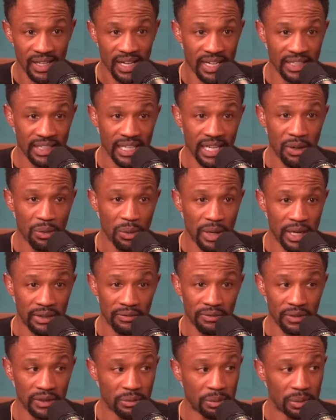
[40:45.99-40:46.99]
I can't
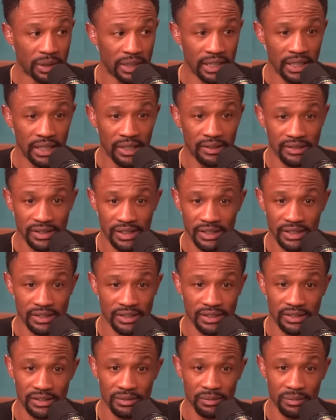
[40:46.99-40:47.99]
wait for the playoffs
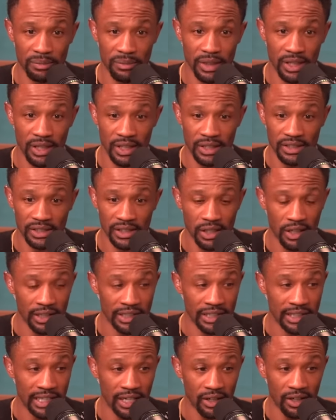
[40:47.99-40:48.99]
because uh,
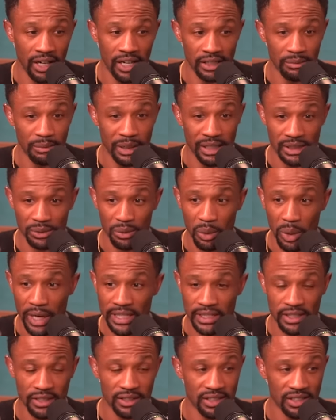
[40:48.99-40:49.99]
Charlie and I gonna have to make some
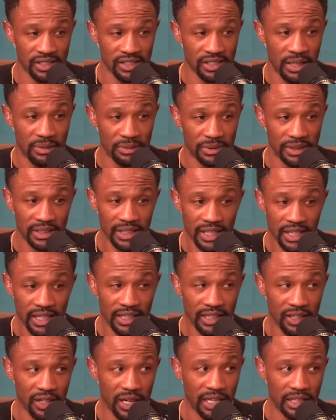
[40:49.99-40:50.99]
wagers or something.
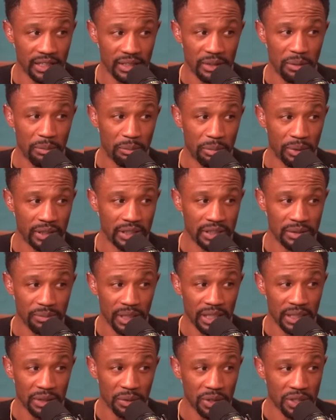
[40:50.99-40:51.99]
He gonna have to put his
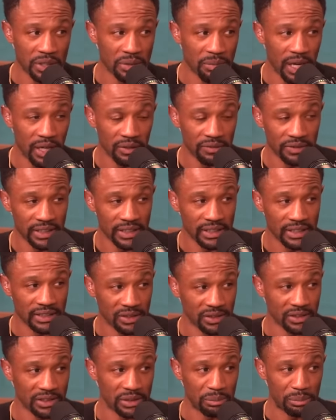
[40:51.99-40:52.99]
money where his mouth is,
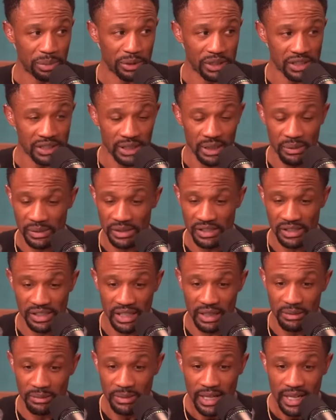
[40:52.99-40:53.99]
or some push ups or
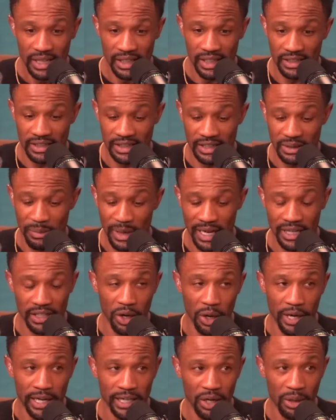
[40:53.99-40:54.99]
something. I've, I've this man
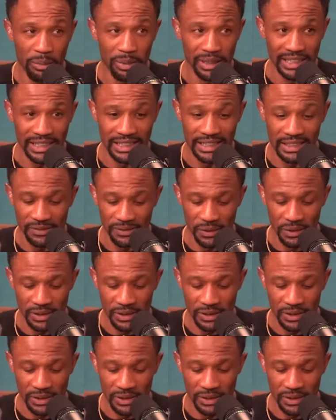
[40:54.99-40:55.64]
don't he don't this, believe this